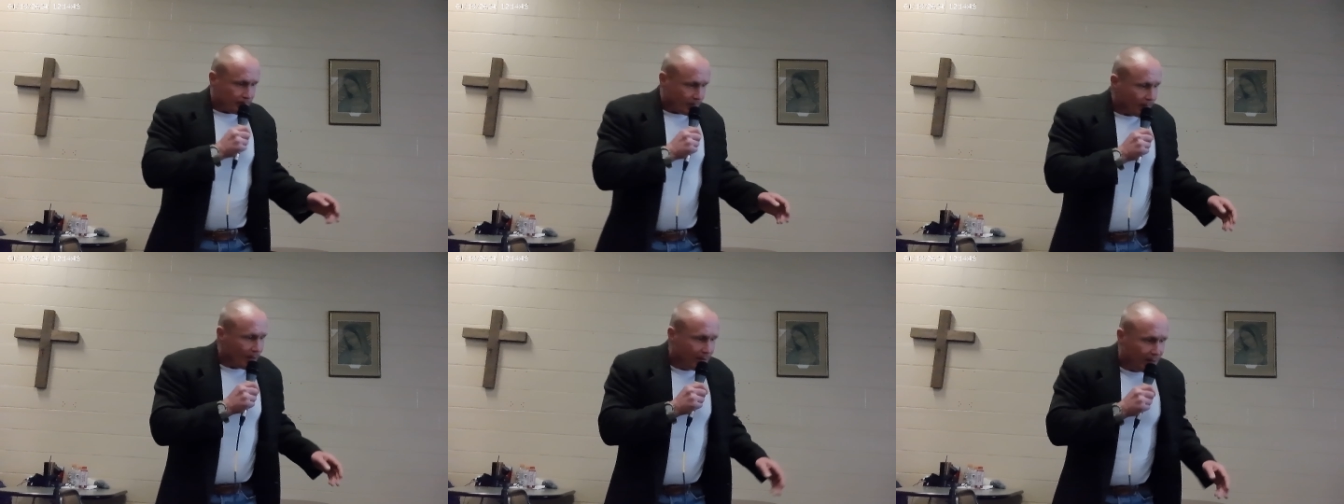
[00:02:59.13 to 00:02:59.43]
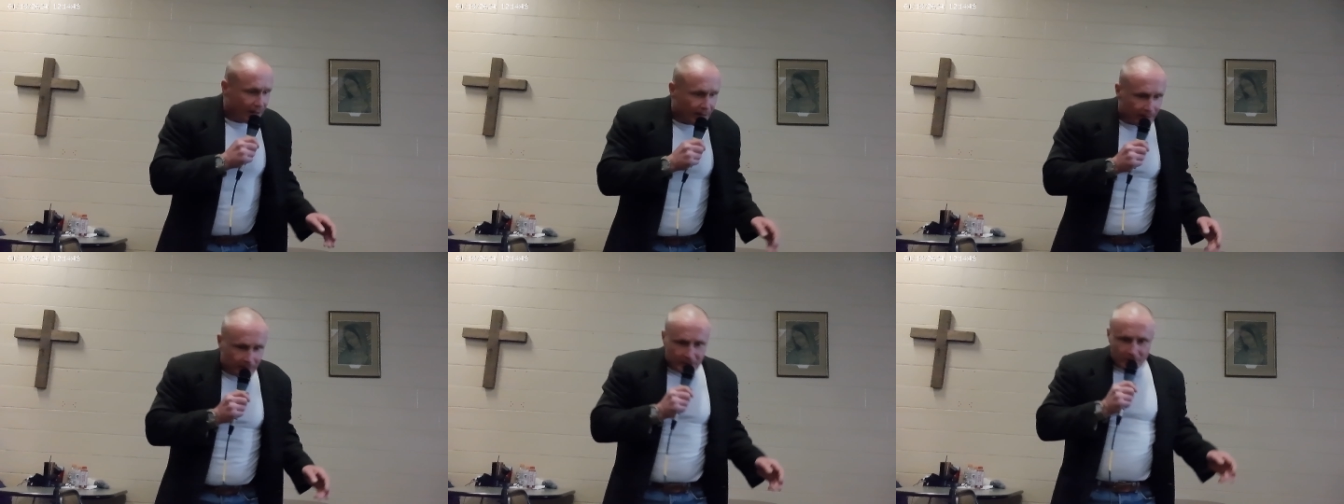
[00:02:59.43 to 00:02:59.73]

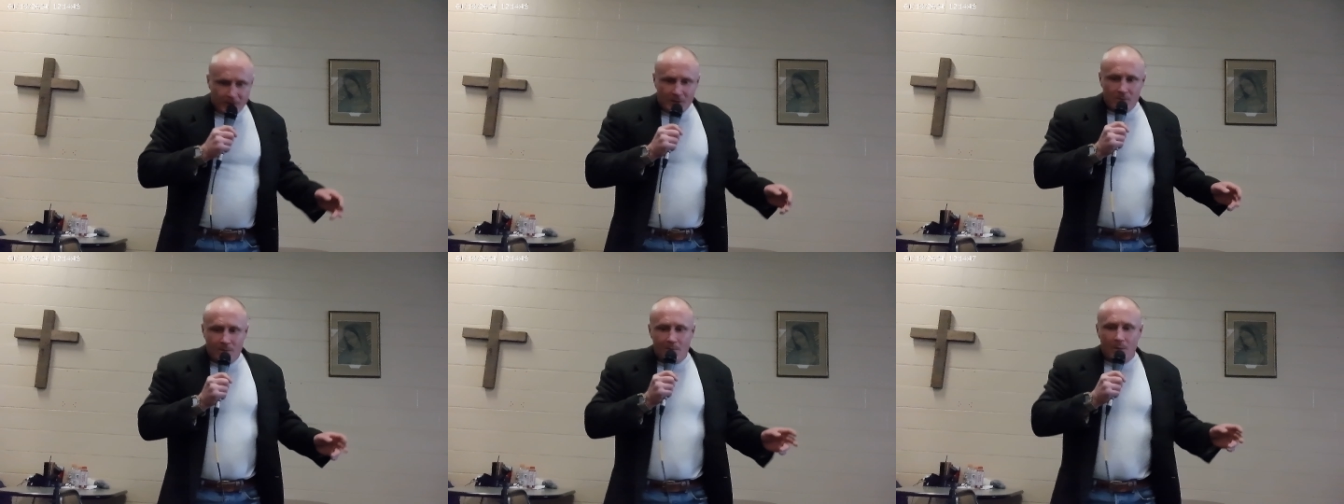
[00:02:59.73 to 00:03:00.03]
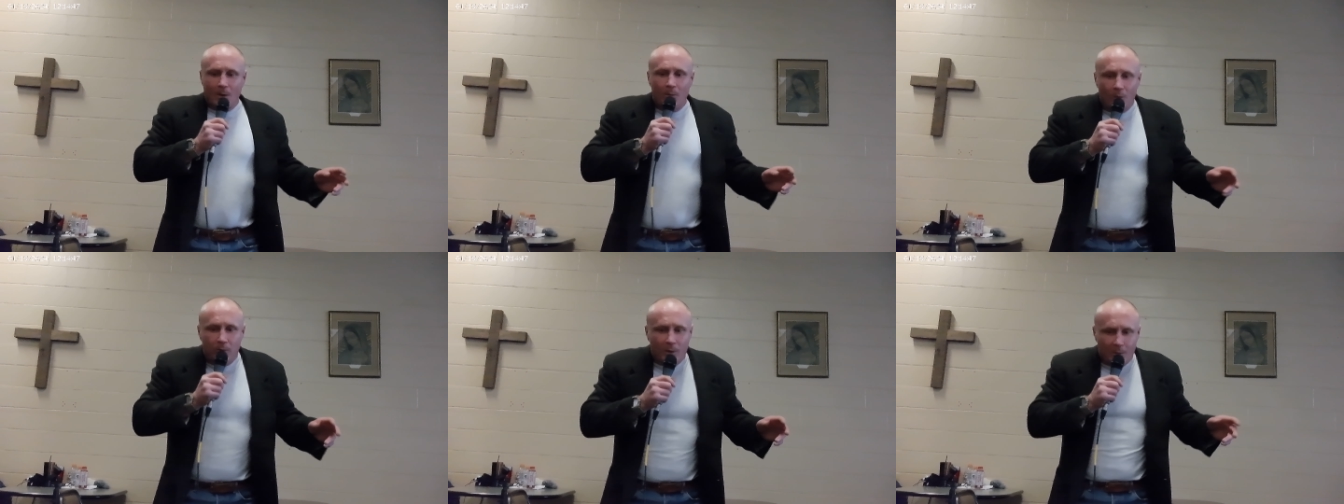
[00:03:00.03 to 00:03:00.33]
uh,
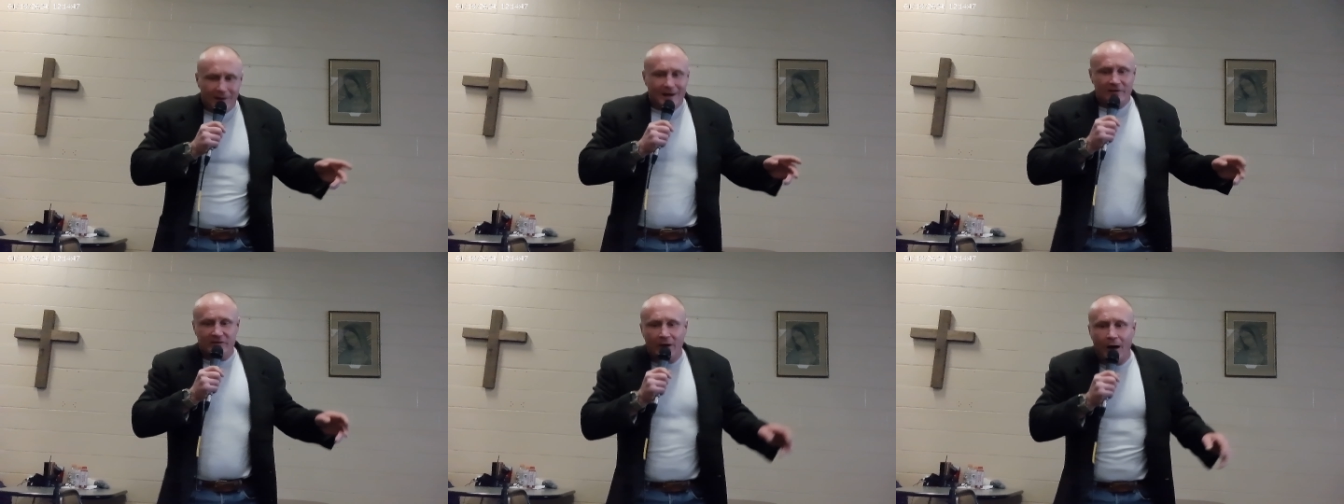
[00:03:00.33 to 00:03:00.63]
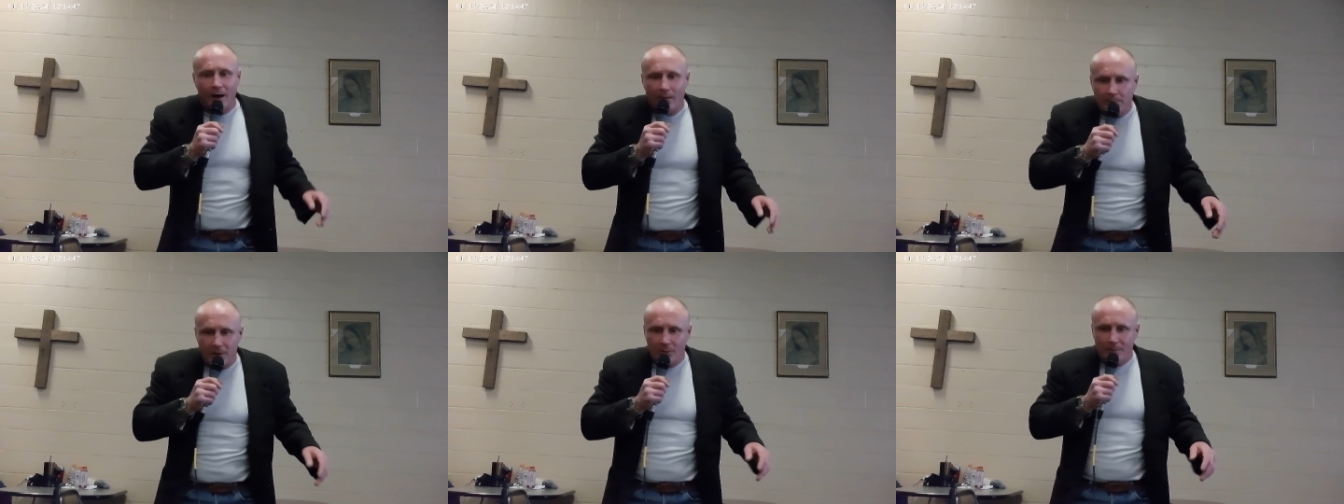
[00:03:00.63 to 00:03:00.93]
what does
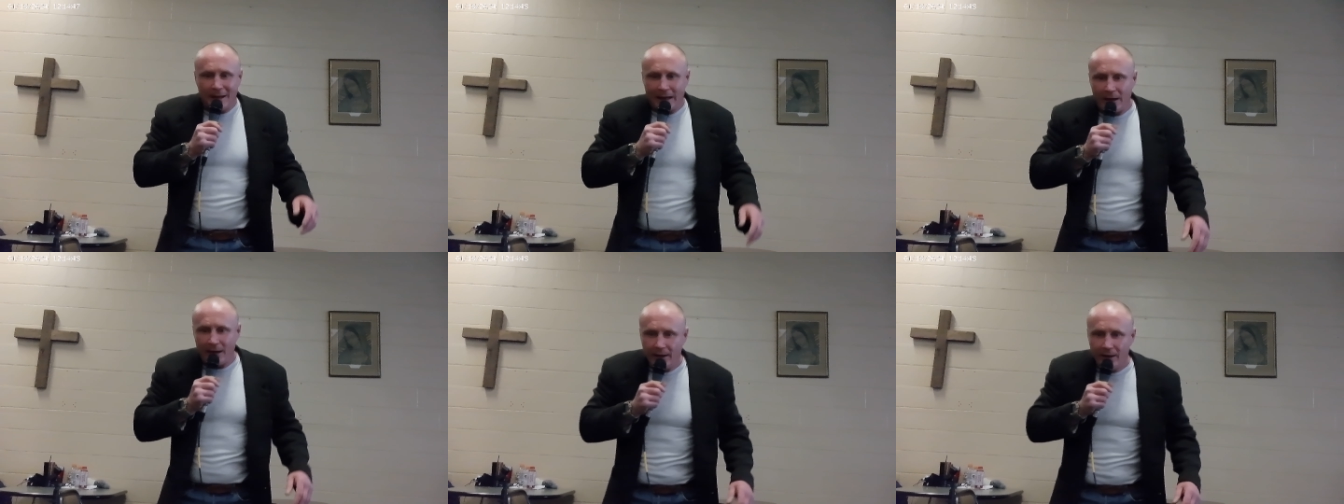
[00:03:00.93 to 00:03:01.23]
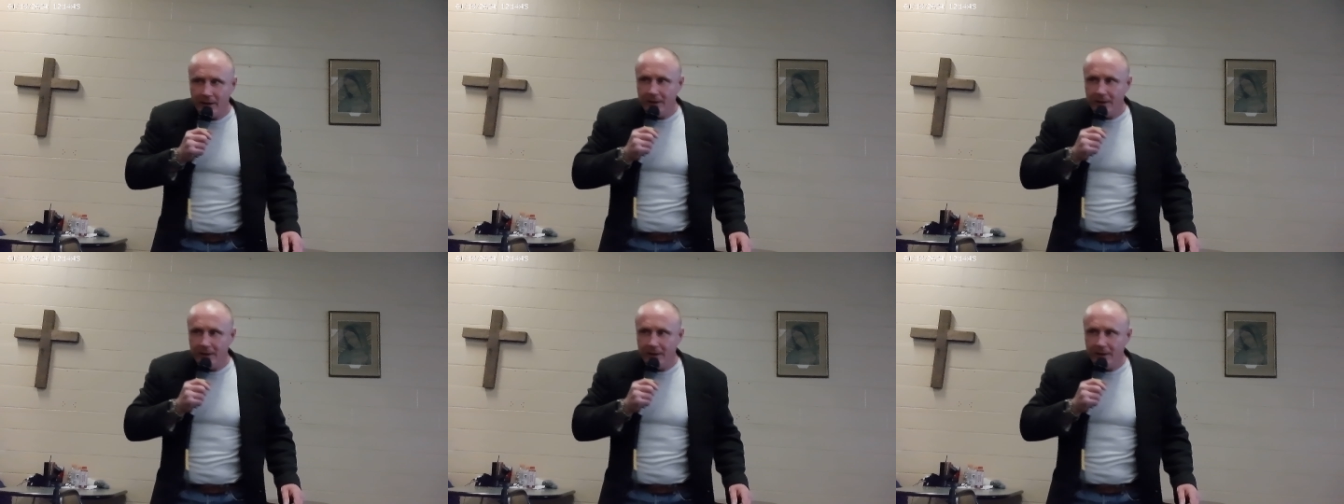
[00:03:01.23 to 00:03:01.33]
humble mean?"